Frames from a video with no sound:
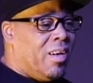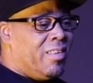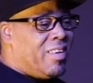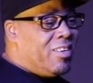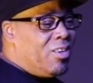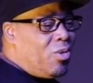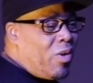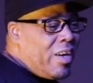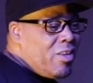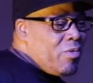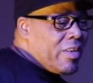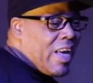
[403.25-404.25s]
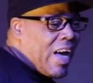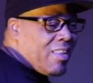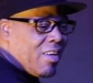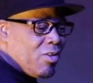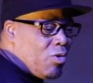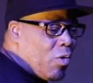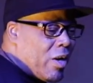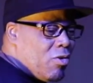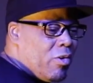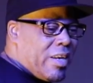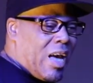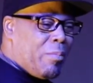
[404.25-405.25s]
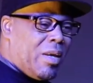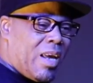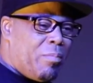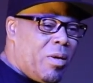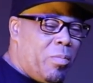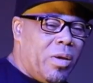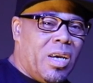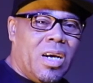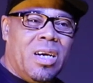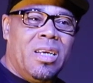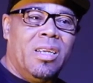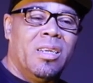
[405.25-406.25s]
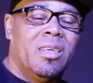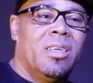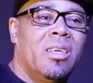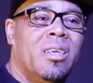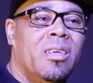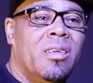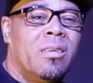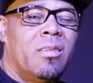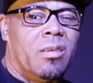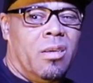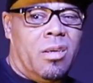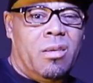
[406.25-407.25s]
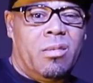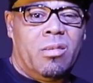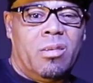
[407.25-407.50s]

He said, you know how you again? I said, you know how you again me that BB gun? I said, yeah.